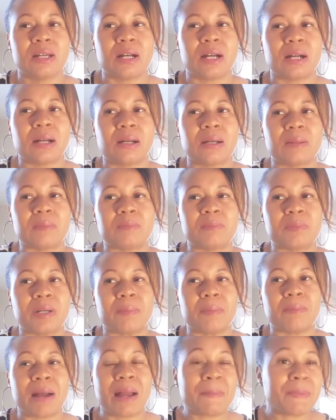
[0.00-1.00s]
Um,
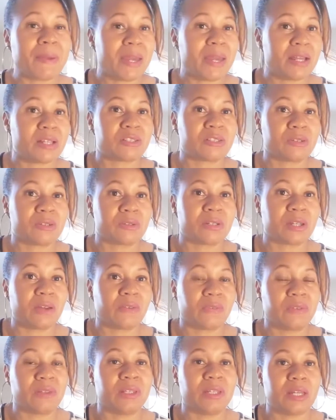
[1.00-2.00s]
but my pastor
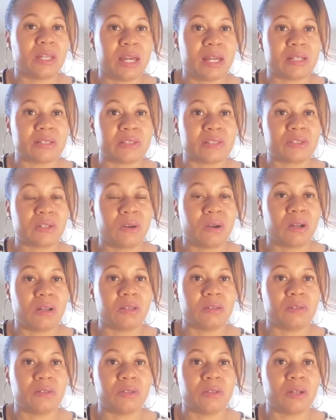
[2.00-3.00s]
definitely has
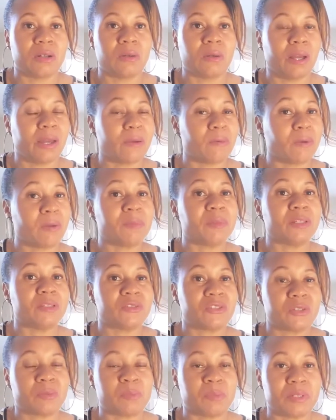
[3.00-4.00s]
taught, you know, hey, women
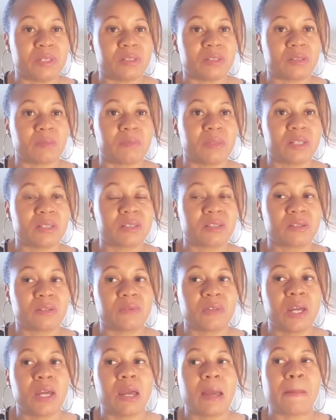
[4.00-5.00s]
should be
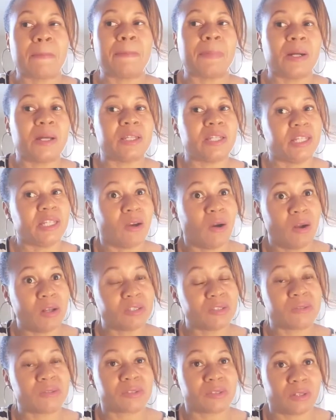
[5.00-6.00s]
submissive. But he
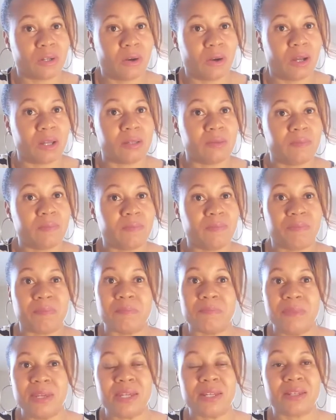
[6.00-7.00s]
also has taught
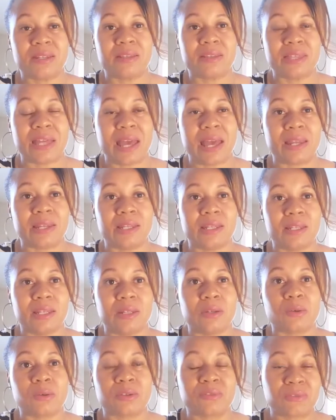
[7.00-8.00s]
men that
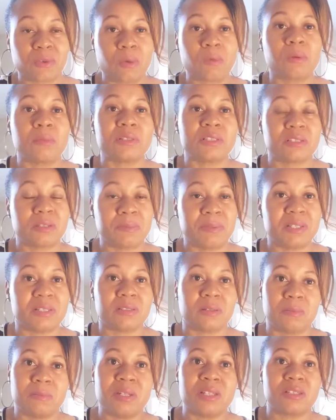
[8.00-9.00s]
in order for a woman to be
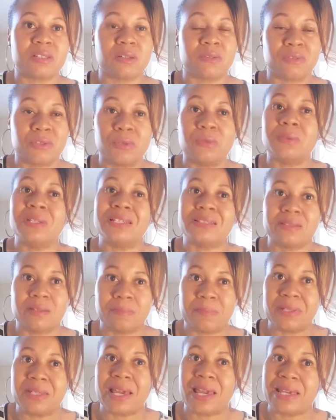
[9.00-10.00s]
submissive, you need to
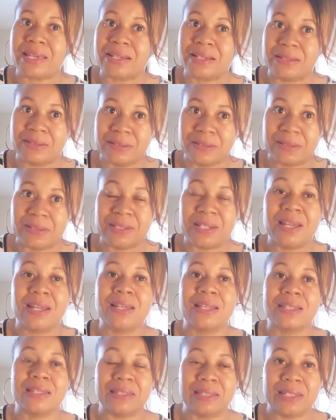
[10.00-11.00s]
be a good
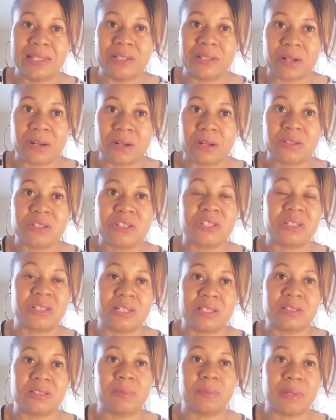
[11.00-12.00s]
leader. She
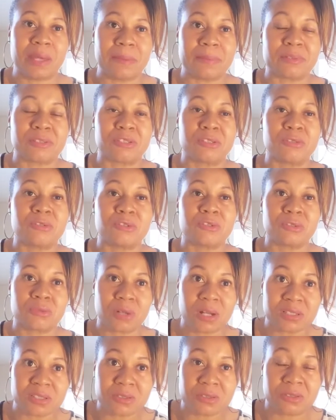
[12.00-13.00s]
needs to be able to
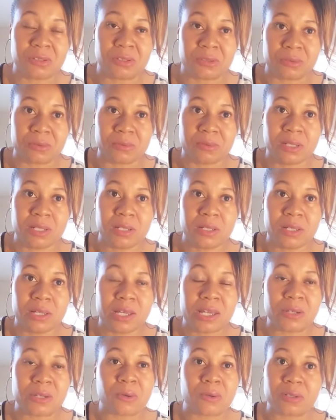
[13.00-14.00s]
trust you
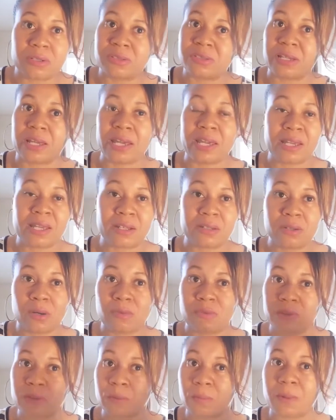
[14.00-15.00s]
in order to hand
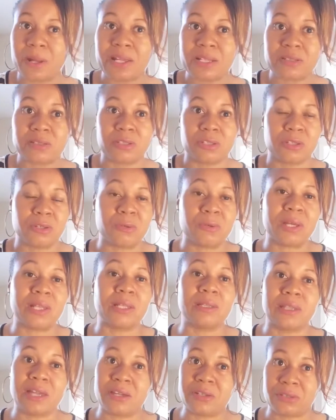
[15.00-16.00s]
over the reins to you
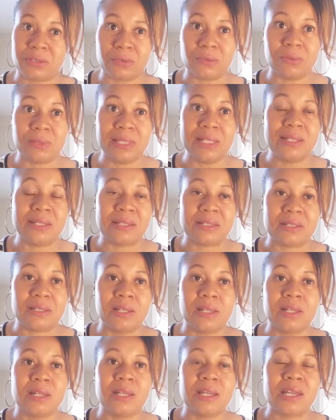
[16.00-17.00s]
and let you lead.
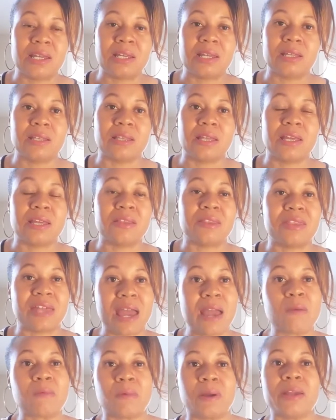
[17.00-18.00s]
In
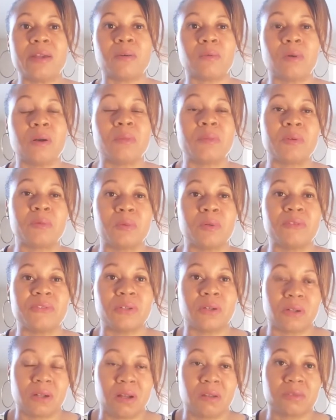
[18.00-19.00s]
that way, a woman will
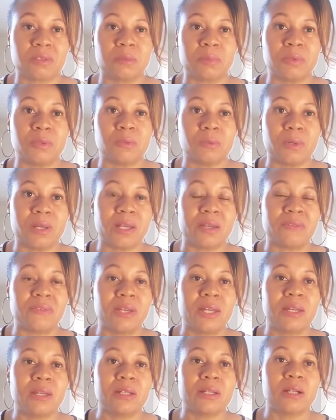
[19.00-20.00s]
feel comfortable with
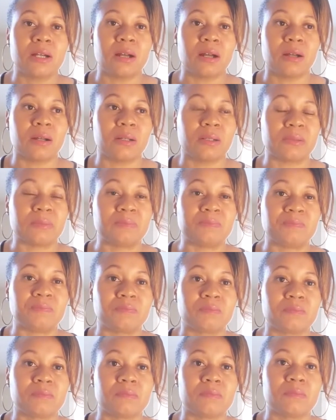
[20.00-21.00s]
um,
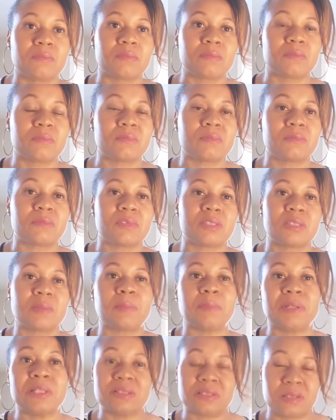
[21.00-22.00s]

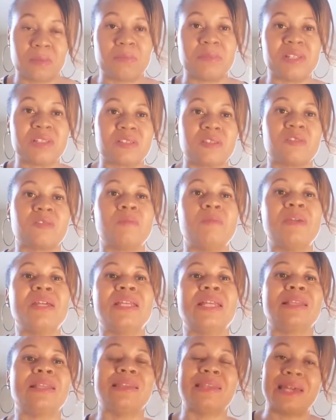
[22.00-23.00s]
being submissive,
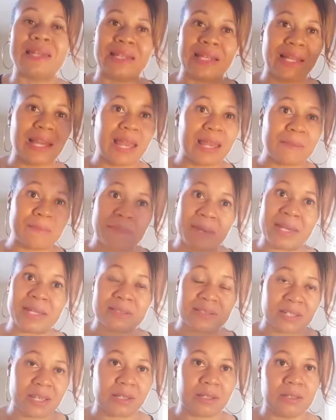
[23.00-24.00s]
meaning letting a
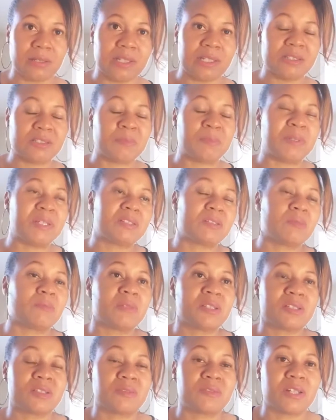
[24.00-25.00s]
man take a lead. To be
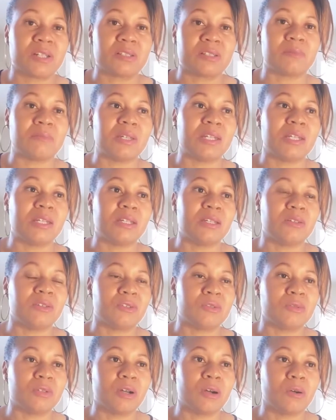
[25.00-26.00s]
submissive doesn't mean,
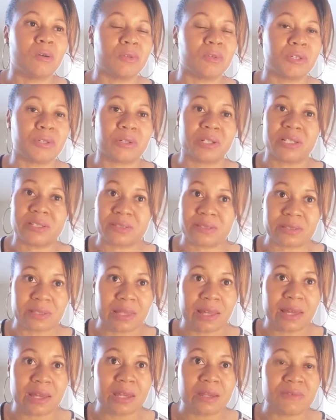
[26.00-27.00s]
you know, you're his
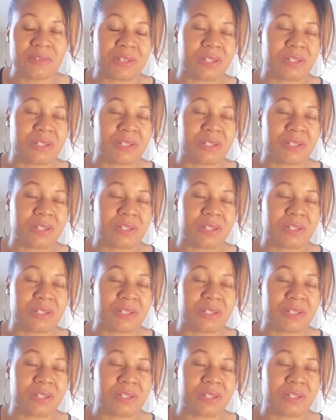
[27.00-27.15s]
slave.